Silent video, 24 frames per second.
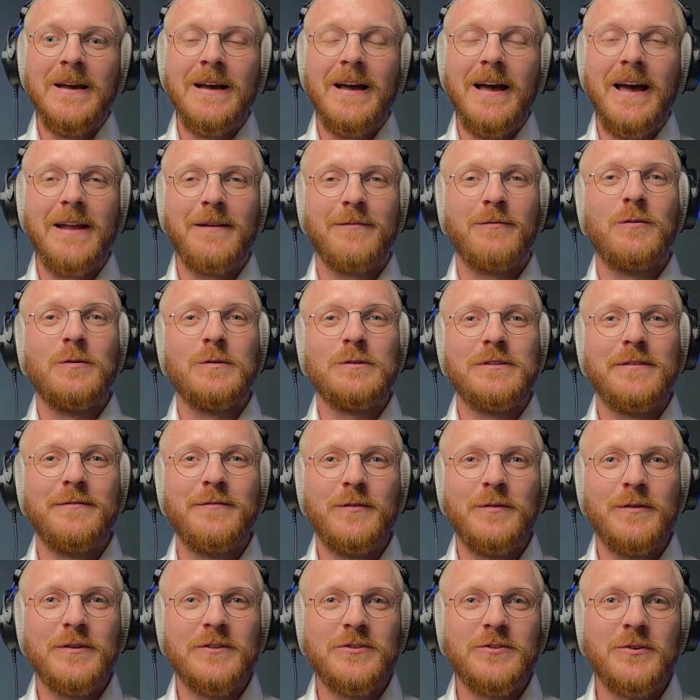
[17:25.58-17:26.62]
And of course, if
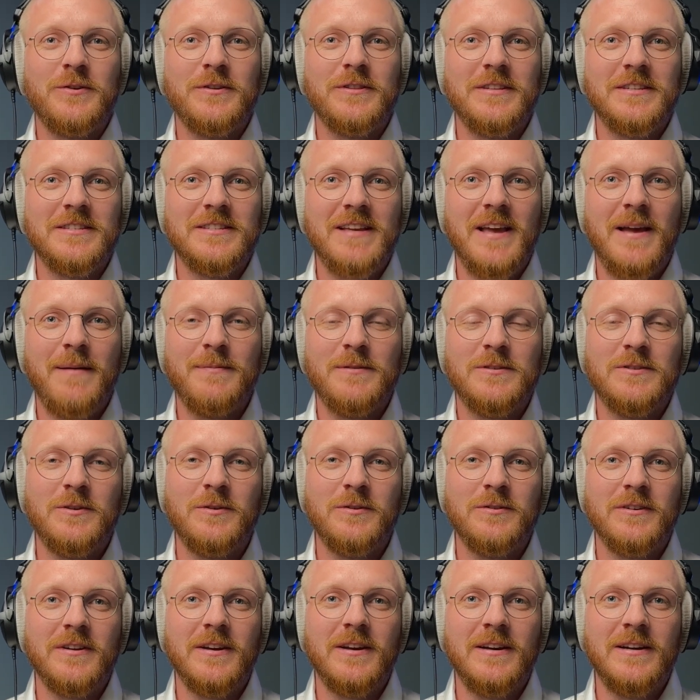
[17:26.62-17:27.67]
you enjoyed this
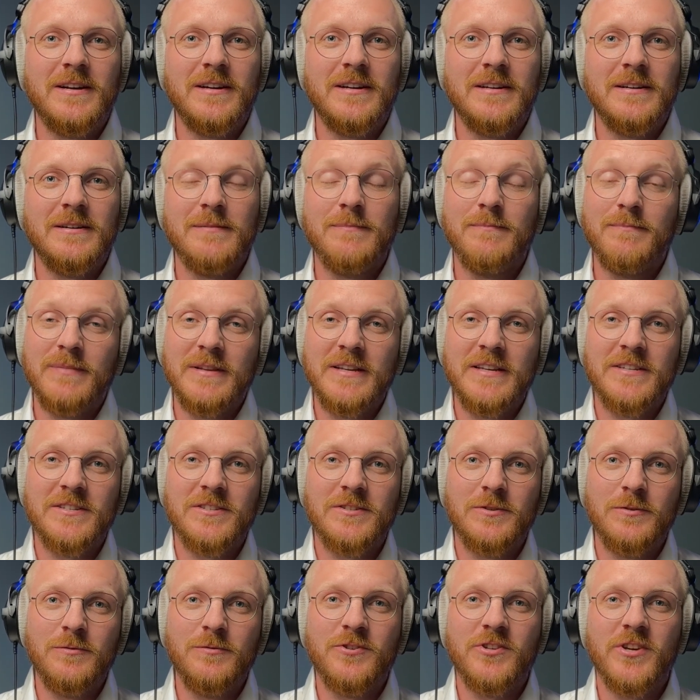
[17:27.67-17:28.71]
episode, please
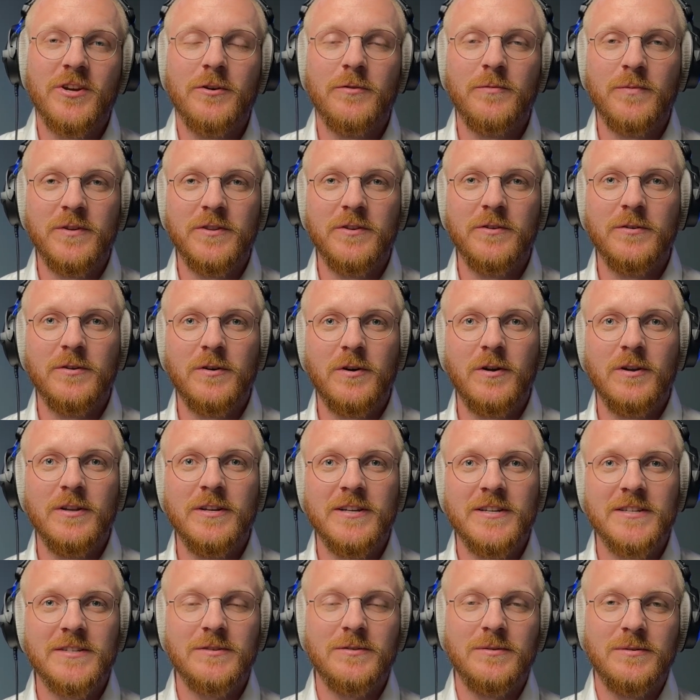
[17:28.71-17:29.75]
do share it with your
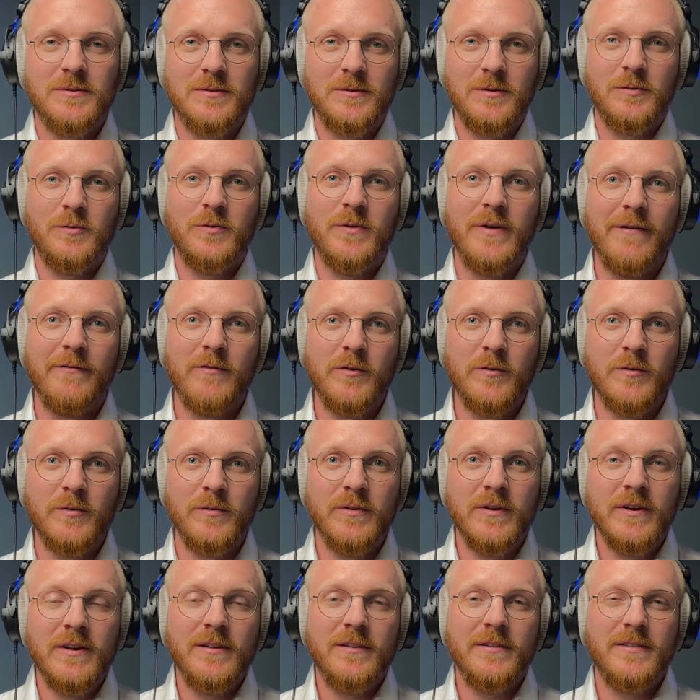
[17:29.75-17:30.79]
colleagues or whoever you
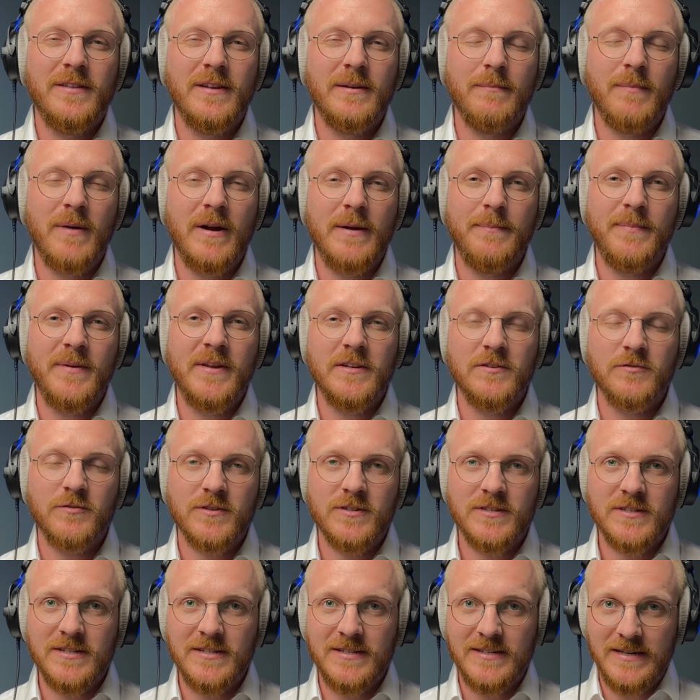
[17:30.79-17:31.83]
think might be
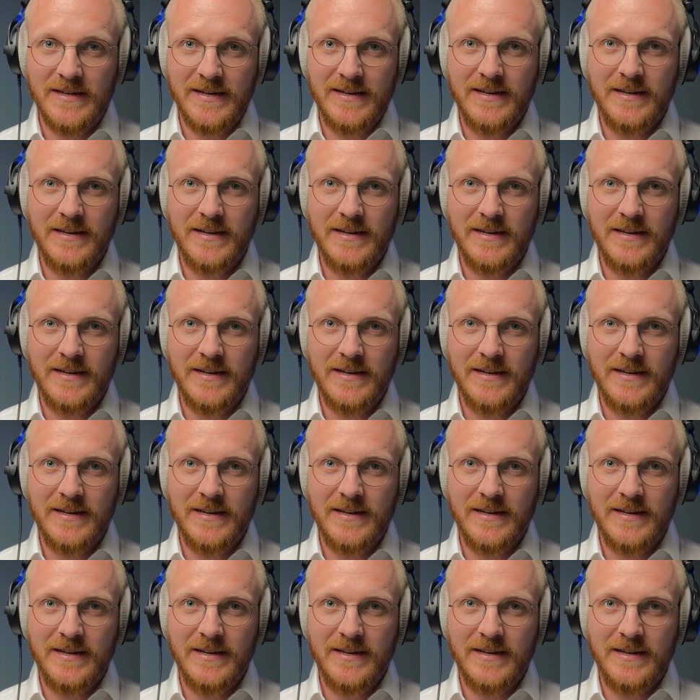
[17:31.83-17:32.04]
interested.